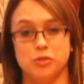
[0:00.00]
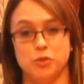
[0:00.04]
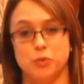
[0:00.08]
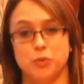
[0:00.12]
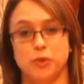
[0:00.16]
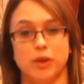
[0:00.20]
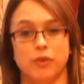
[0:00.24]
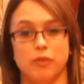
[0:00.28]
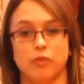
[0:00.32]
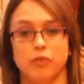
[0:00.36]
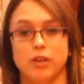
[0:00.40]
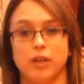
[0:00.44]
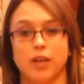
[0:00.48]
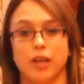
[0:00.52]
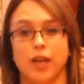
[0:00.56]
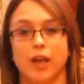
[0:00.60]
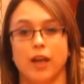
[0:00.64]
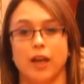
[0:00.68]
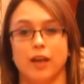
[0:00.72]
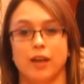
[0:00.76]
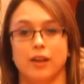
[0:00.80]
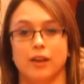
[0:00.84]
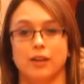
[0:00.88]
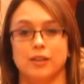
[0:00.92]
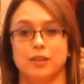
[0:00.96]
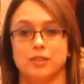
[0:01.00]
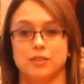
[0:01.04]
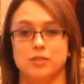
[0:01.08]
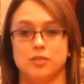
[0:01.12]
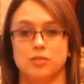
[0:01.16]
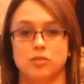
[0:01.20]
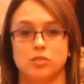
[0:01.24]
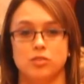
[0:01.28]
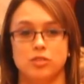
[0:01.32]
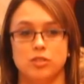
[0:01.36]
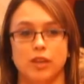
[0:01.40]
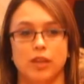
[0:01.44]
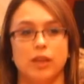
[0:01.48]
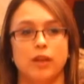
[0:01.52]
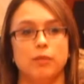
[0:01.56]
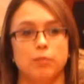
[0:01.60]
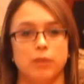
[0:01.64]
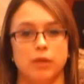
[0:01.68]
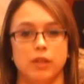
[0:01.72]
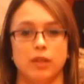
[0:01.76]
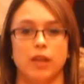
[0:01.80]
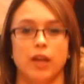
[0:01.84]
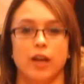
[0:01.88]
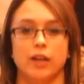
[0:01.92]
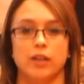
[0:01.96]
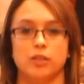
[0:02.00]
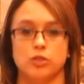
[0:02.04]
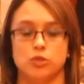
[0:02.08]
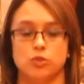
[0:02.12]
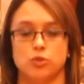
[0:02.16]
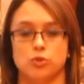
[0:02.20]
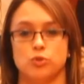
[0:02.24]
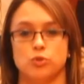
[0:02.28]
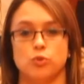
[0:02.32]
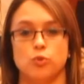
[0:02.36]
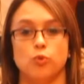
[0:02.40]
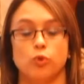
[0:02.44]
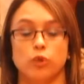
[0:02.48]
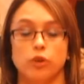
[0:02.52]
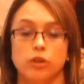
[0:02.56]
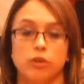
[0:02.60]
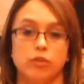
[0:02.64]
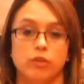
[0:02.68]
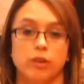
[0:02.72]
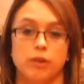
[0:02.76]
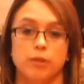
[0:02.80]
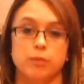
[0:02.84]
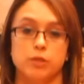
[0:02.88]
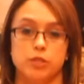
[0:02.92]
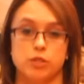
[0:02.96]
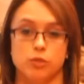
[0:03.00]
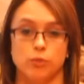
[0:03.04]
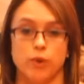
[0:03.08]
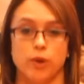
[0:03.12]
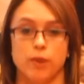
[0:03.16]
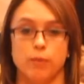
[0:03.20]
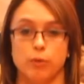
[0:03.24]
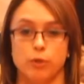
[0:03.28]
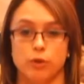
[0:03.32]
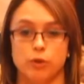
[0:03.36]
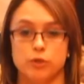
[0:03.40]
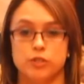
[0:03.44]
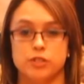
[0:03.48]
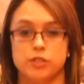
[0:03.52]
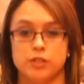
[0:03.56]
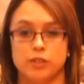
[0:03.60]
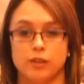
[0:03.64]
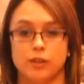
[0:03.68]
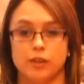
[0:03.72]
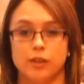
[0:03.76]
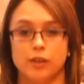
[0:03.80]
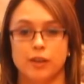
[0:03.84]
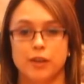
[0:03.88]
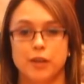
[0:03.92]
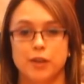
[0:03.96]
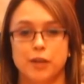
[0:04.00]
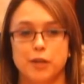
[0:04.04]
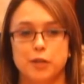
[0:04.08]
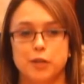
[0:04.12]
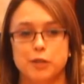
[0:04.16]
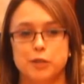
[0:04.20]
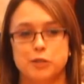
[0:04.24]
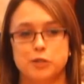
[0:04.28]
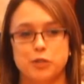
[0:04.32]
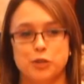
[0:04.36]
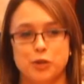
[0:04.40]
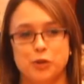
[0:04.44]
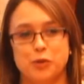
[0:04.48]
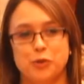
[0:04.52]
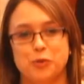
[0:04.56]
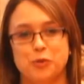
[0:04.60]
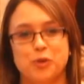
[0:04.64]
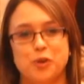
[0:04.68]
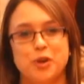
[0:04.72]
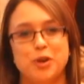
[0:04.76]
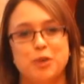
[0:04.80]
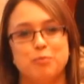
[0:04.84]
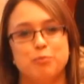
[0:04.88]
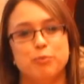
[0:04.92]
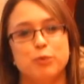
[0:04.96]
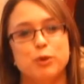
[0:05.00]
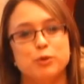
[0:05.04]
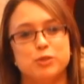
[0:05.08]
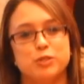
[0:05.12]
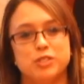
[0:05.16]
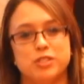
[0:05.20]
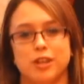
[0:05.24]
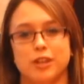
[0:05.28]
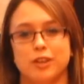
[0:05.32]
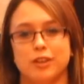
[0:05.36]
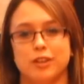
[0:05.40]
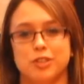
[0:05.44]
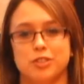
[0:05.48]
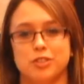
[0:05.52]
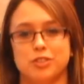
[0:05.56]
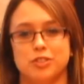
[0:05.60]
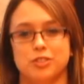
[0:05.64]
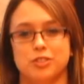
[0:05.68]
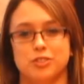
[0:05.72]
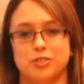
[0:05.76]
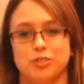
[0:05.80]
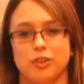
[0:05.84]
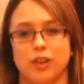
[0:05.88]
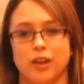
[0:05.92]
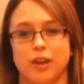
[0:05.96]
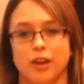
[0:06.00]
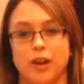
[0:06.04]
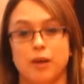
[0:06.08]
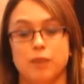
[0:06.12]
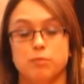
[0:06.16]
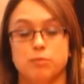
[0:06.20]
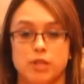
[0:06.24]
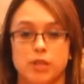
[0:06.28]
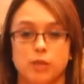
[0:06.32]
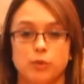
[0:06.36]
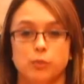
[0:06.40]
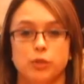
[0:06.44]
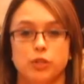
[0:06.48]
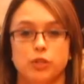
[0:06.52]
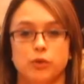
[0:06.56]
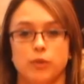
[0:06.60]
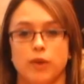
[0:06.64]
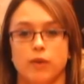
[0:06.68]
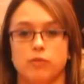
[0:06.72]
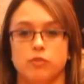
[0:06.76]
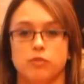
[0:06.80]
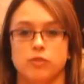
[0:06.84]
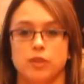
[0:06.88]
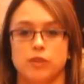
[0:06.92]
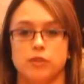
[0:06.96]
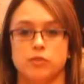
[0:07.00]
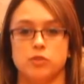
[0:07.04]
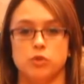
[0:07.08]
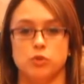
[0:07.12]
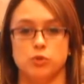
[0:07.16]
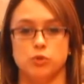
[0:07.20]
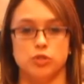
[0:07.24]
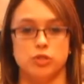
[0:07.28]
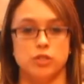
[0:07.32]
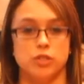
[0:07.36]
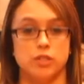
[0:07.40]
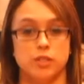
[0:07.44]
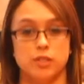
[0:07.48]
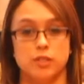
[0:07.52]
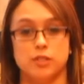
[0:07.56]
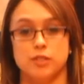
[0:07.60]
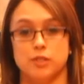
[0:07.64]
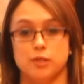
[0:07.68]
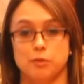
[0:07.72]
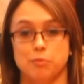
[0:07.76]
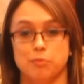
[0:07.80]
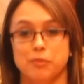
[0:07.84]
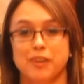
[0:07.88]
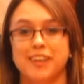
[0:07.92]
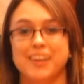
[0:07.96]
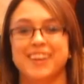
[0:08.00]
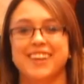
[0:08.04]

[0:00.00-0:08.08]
do whatever he can to get me the answers or he'll get me to the right person. So most technicians are like, I'm done with you after they've sold you the system.